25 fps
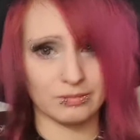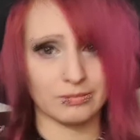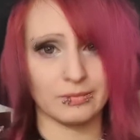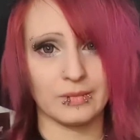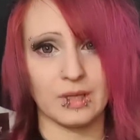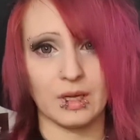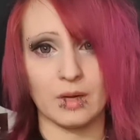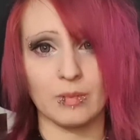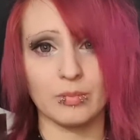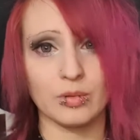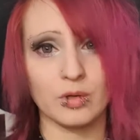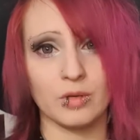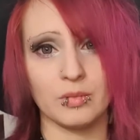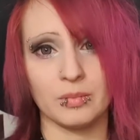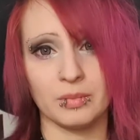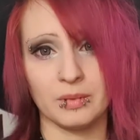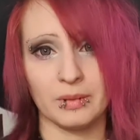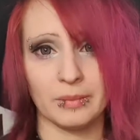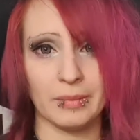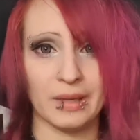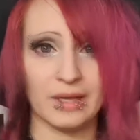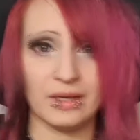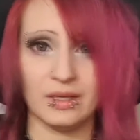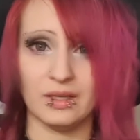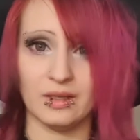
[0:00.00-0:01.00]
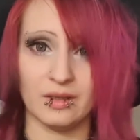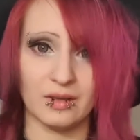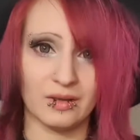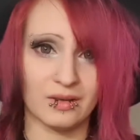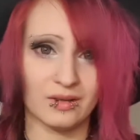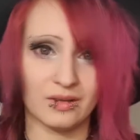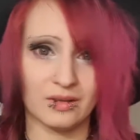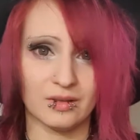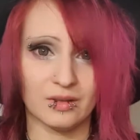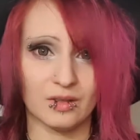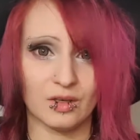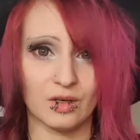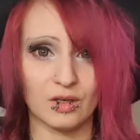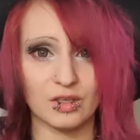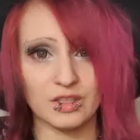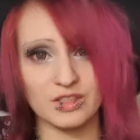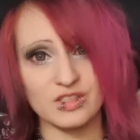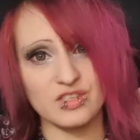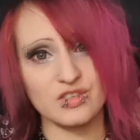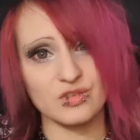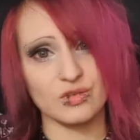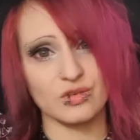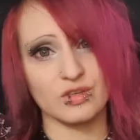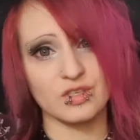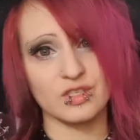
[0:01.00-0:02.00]
There are probably many online
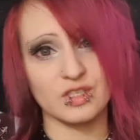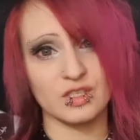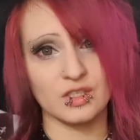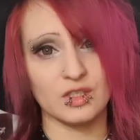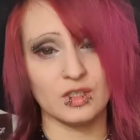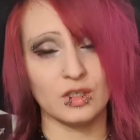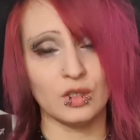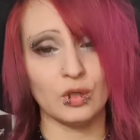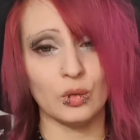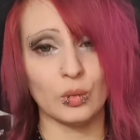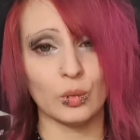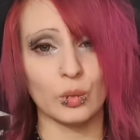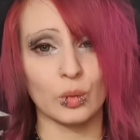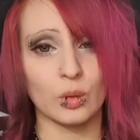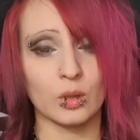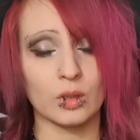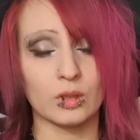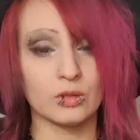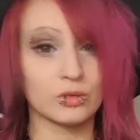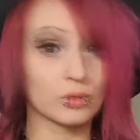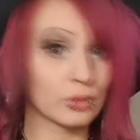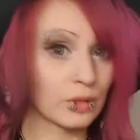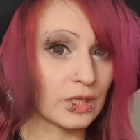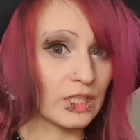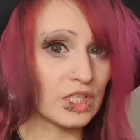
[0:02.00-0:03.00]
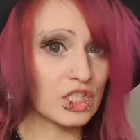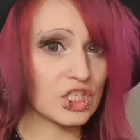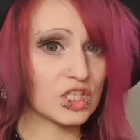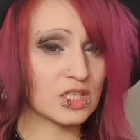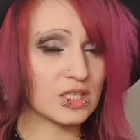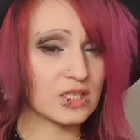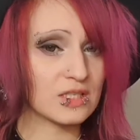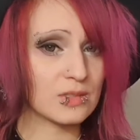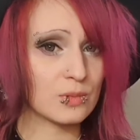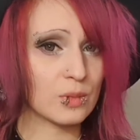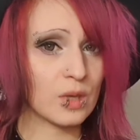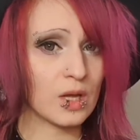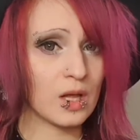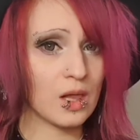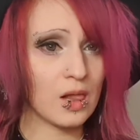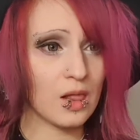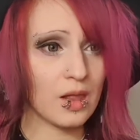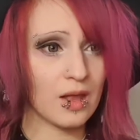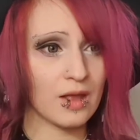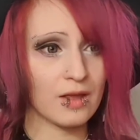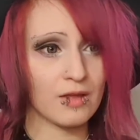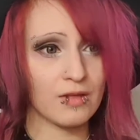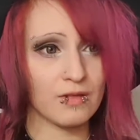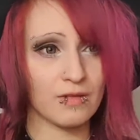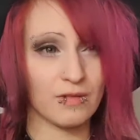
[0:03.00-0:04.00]
stores in your region as well.
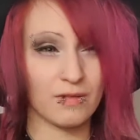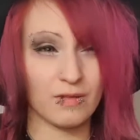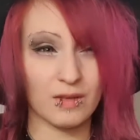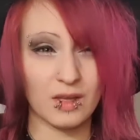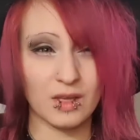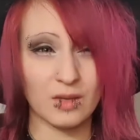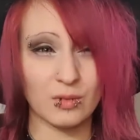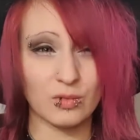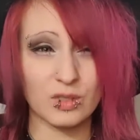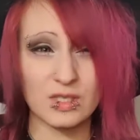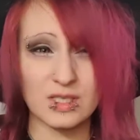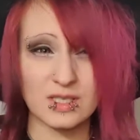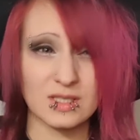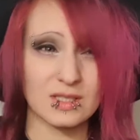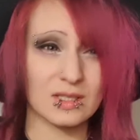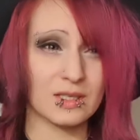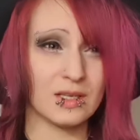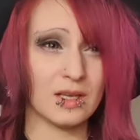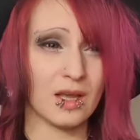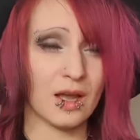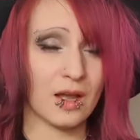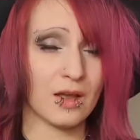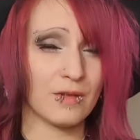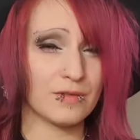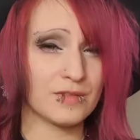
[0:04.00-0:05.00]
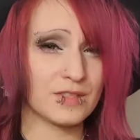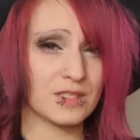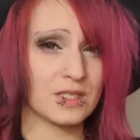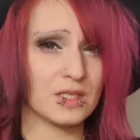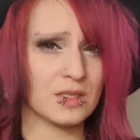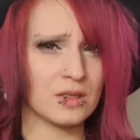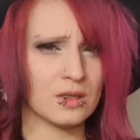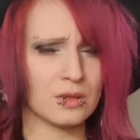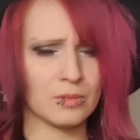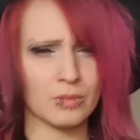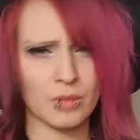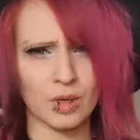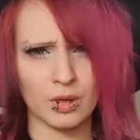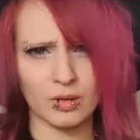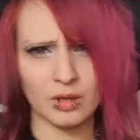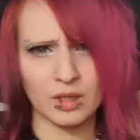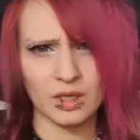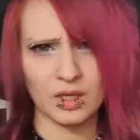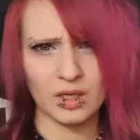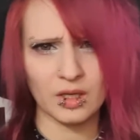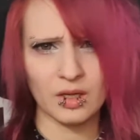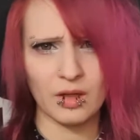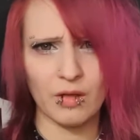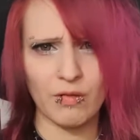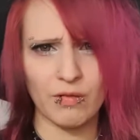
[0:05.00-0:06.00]
I think recently I've seen
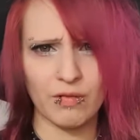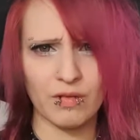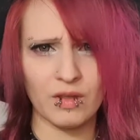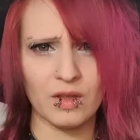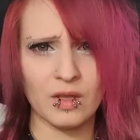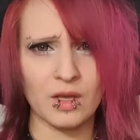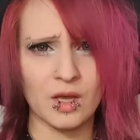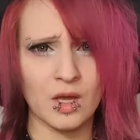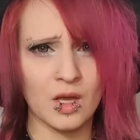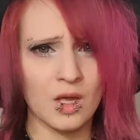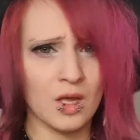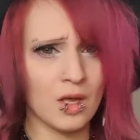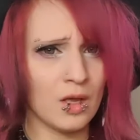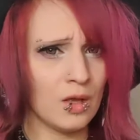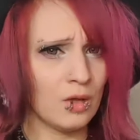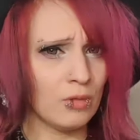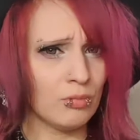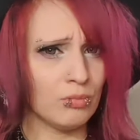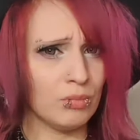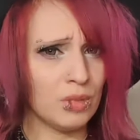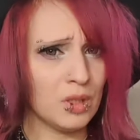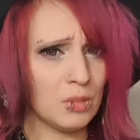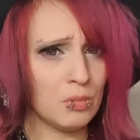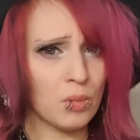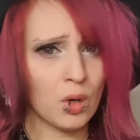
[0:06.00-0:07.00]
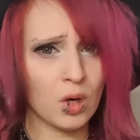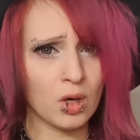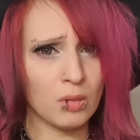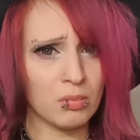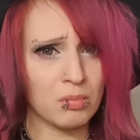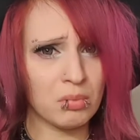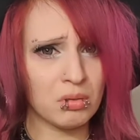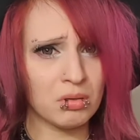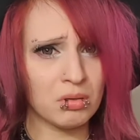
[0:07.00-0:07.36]
America, I think Bebop,